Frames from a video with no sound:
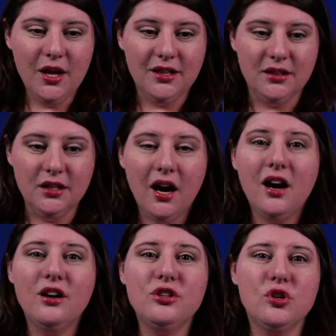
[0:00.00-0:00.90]

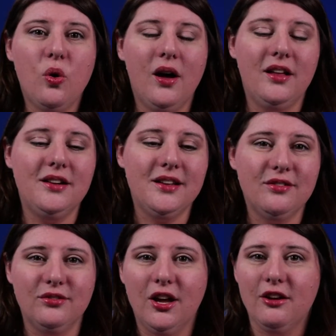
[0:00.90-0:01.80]
large quality of
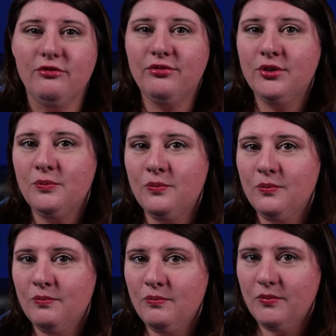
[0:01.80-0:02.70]
life
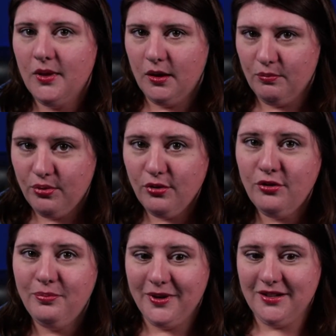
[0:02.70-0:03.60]

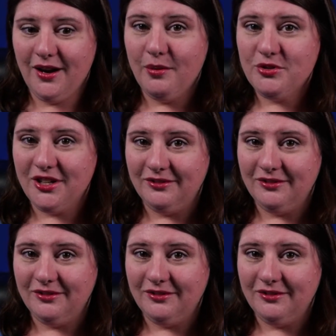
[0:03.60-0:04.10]
improvement option.